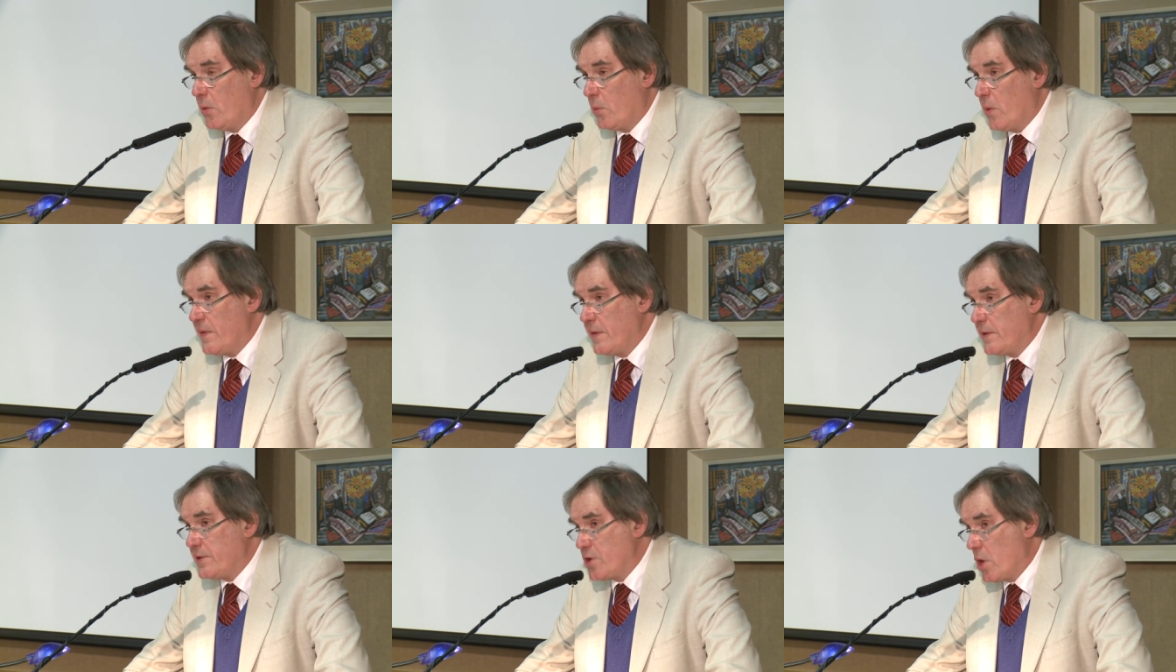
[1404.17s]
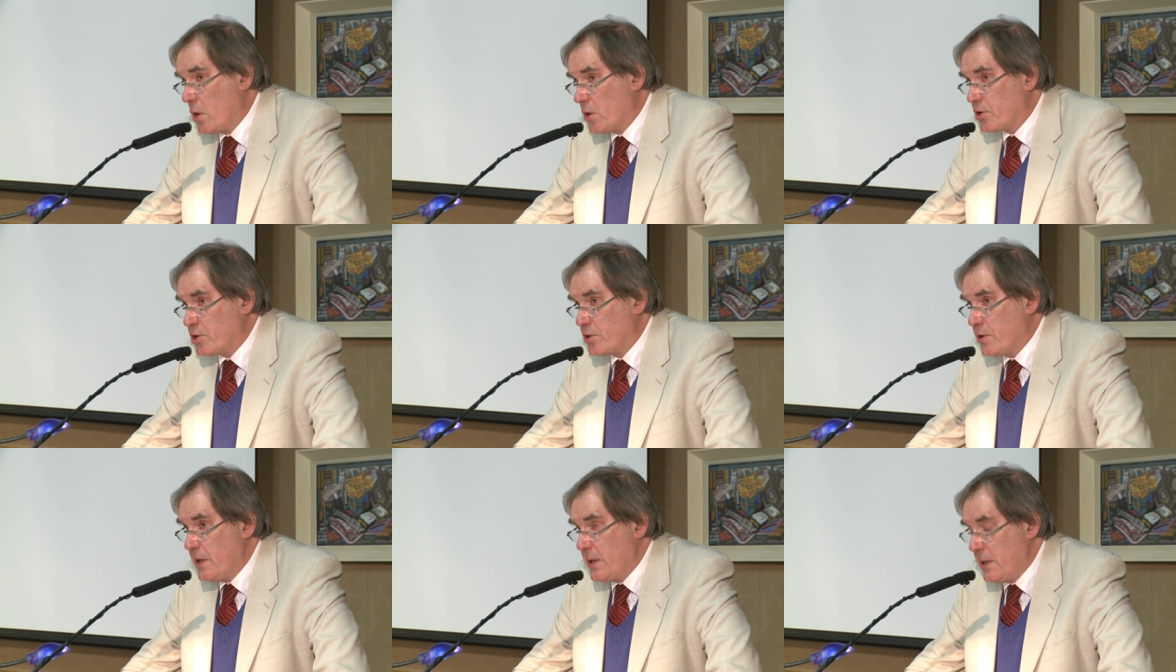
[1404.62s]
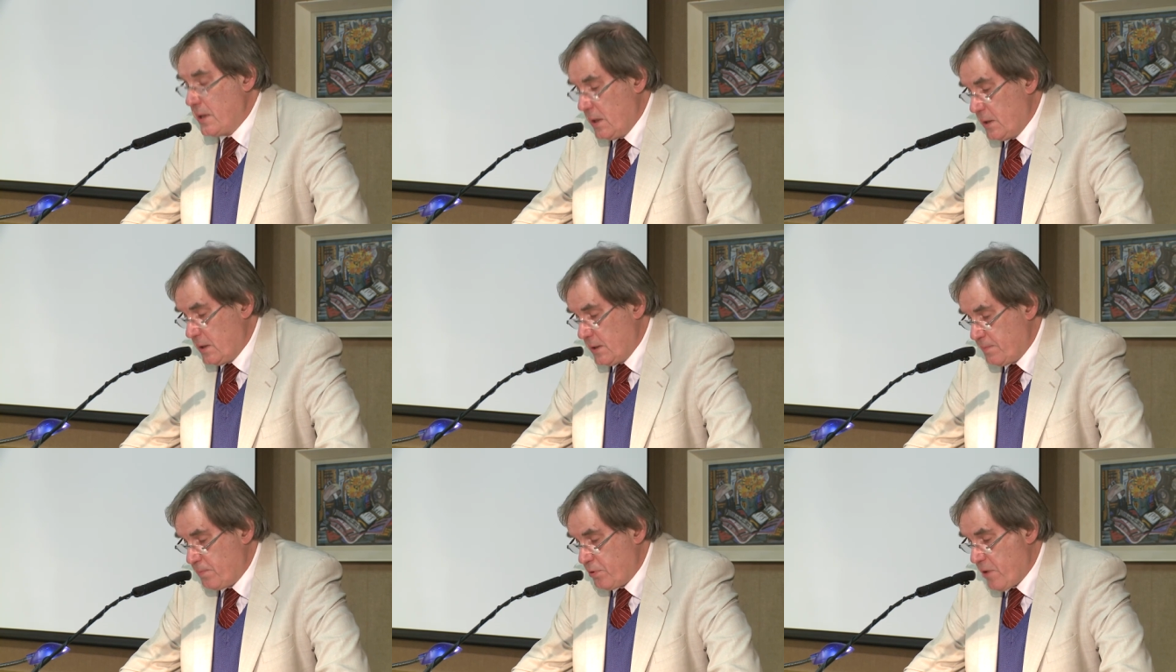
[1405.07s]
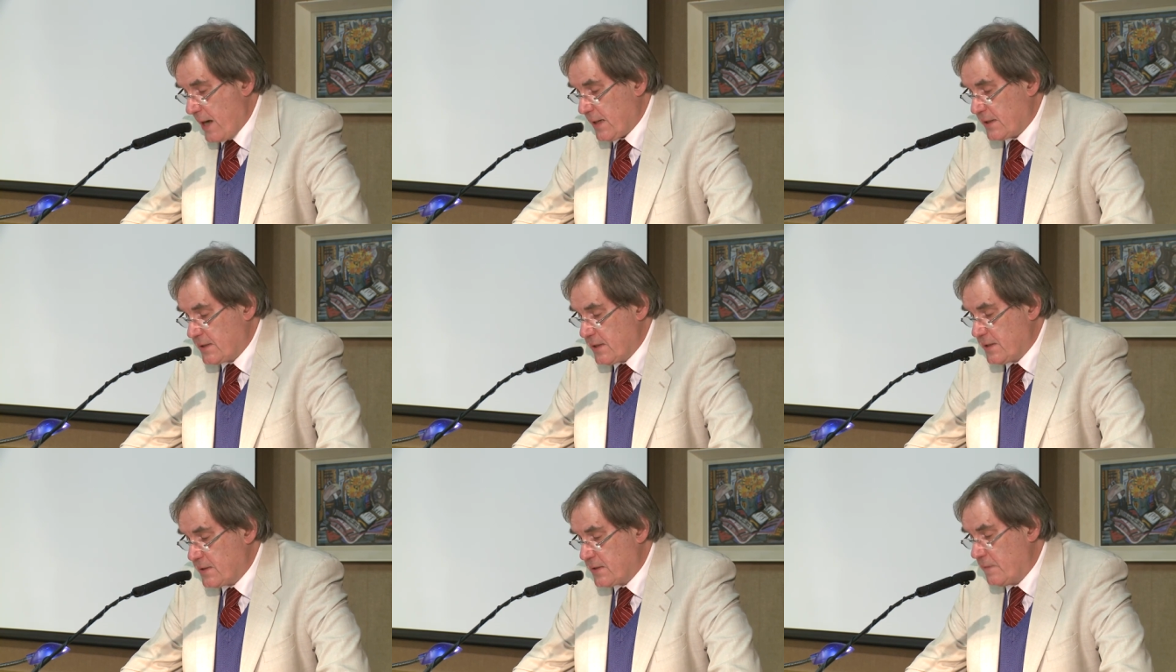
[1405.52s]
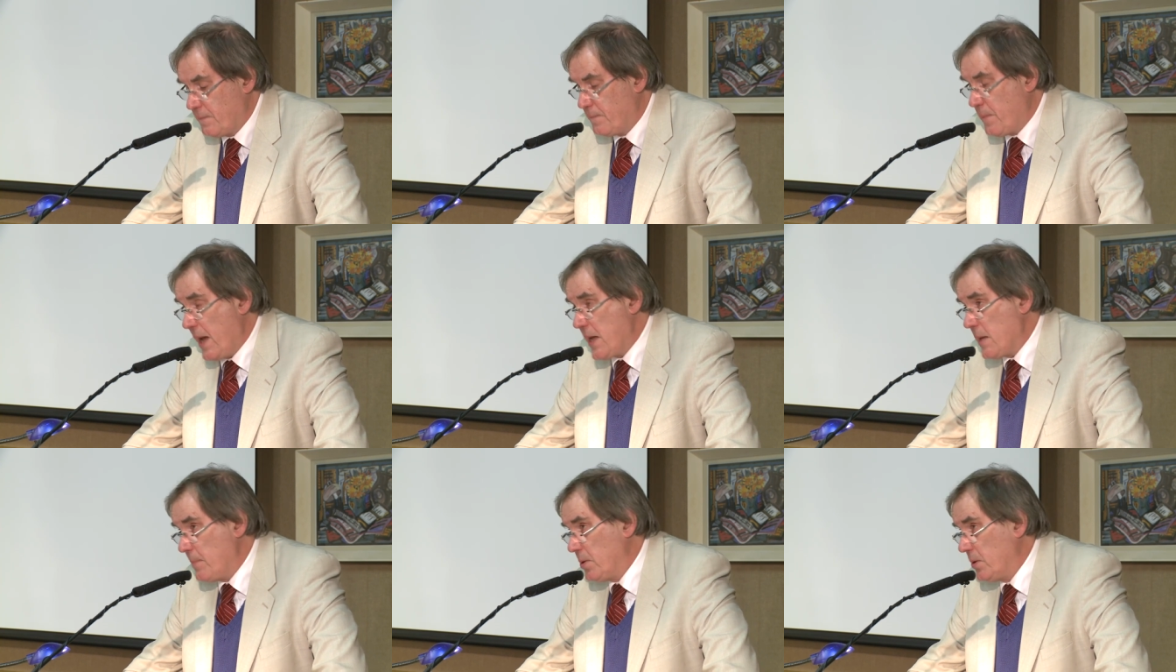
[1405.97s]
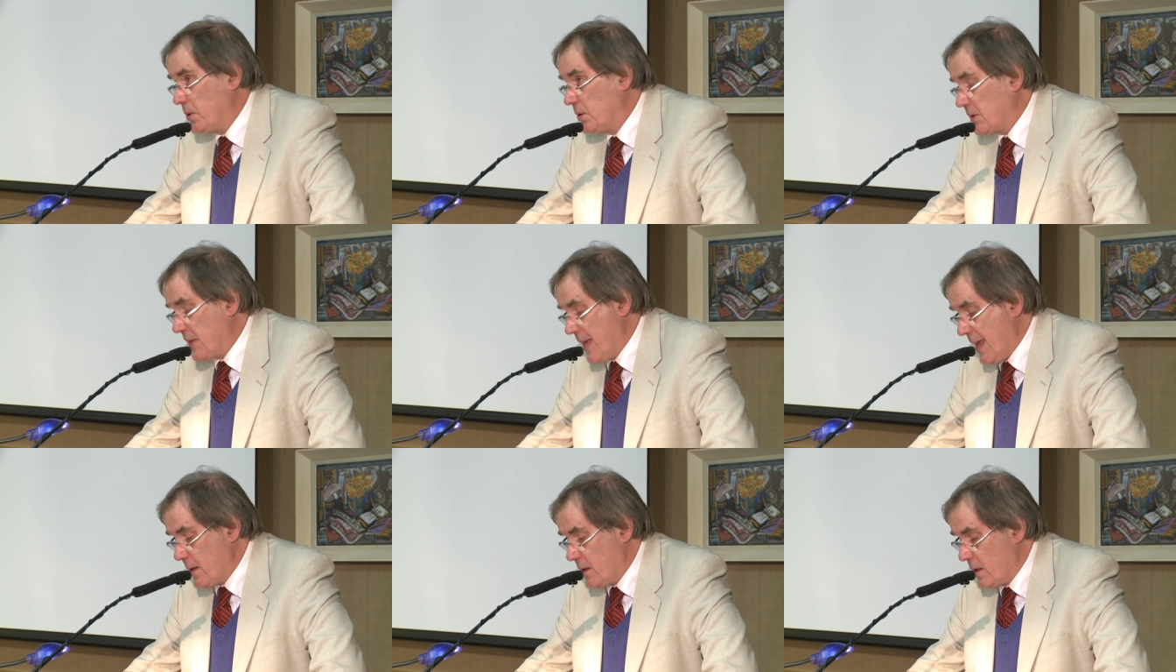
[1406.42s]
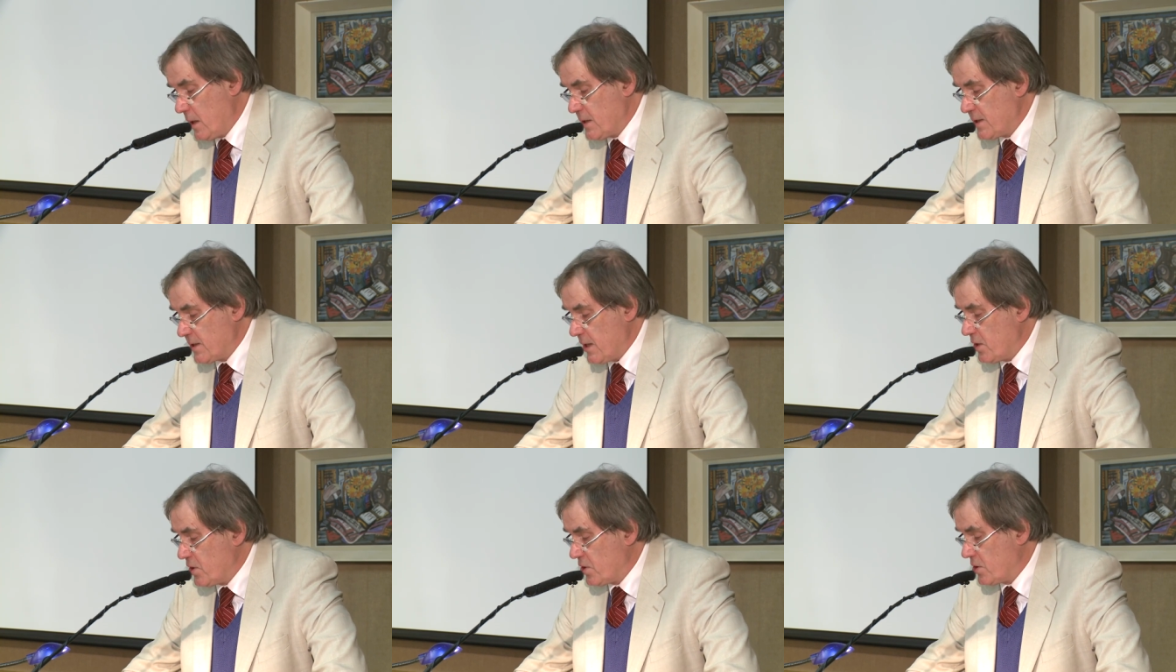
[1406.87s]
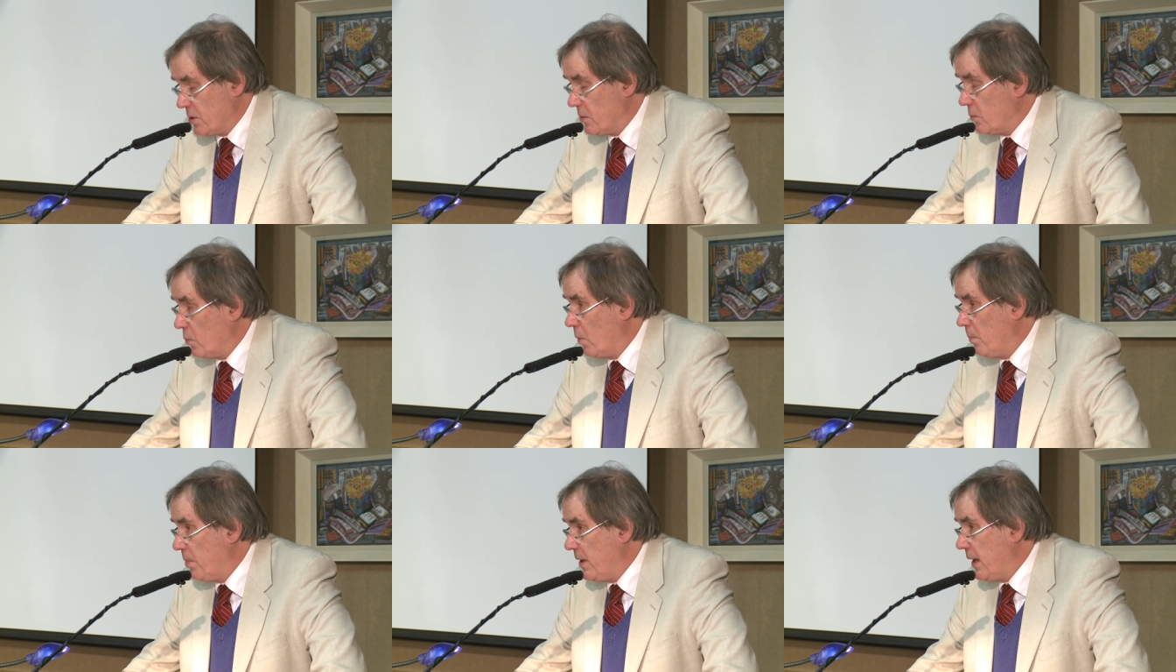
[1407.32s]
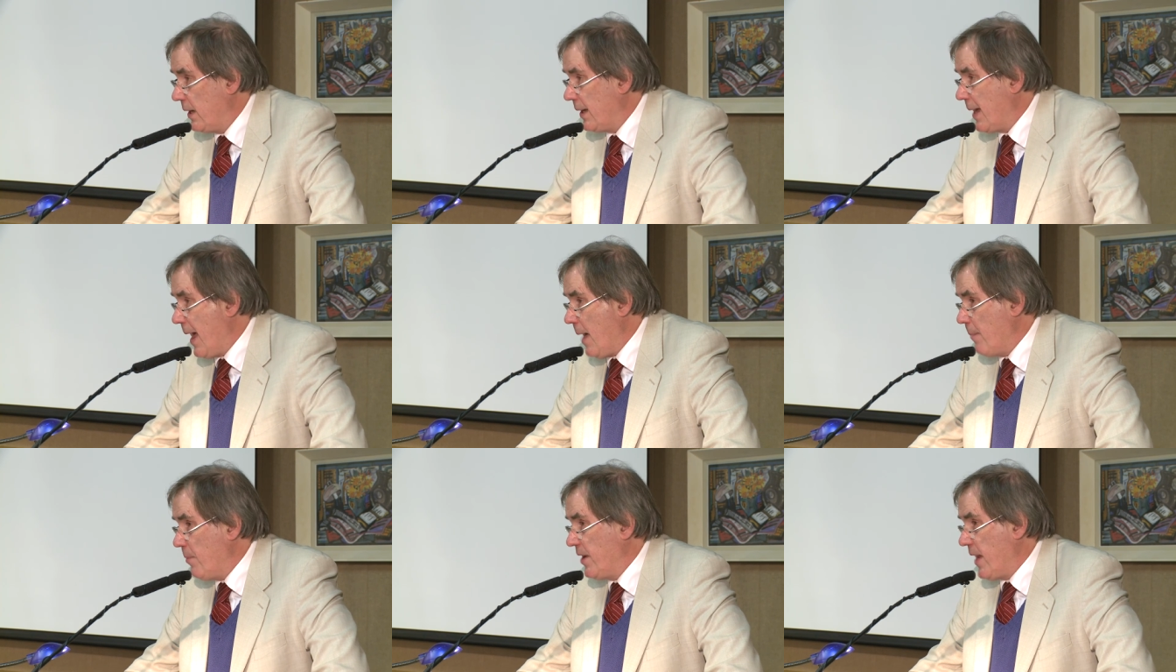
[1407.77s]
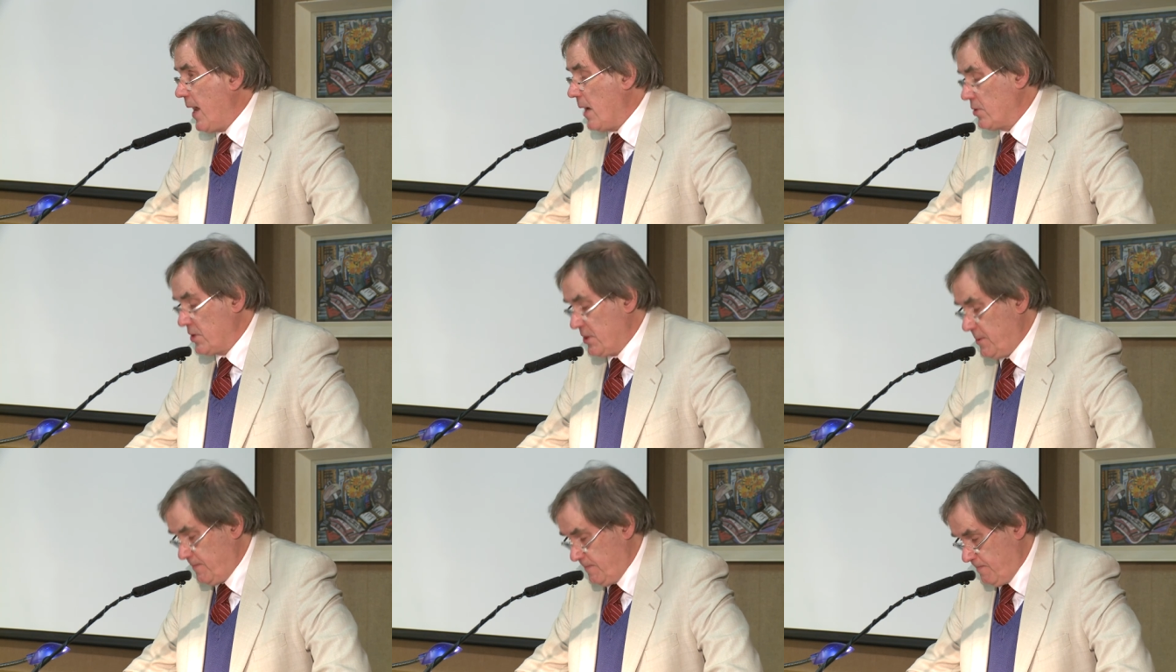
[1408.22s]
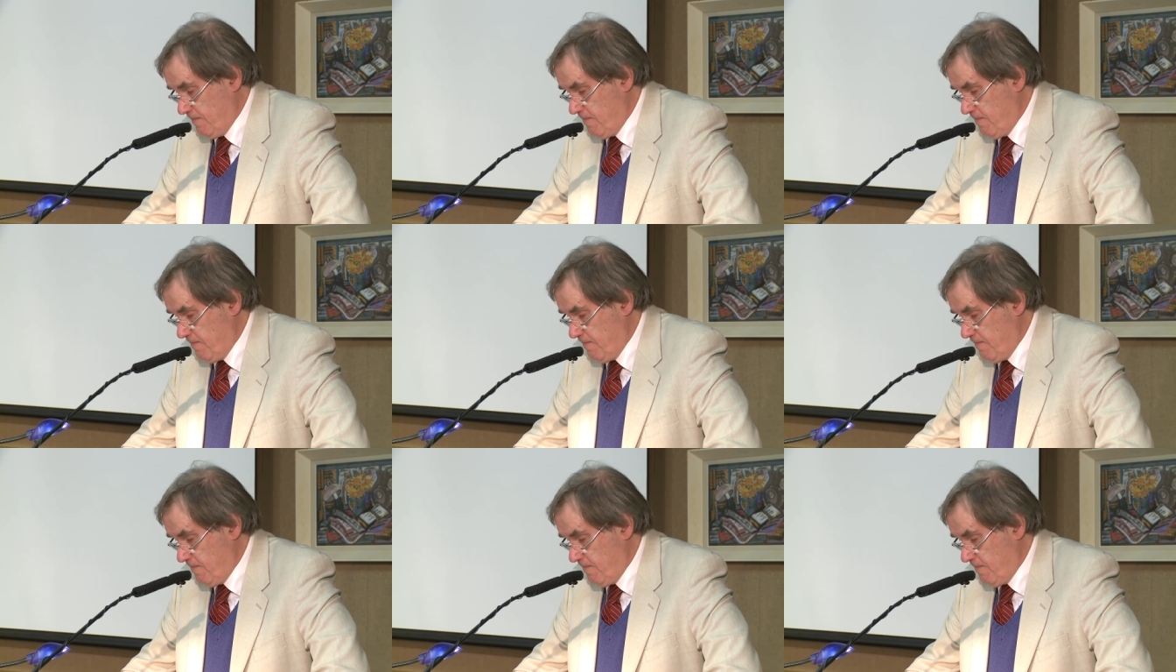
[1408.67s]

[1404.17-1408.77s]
when the doctrine and practice of papal canonization were being hammered out.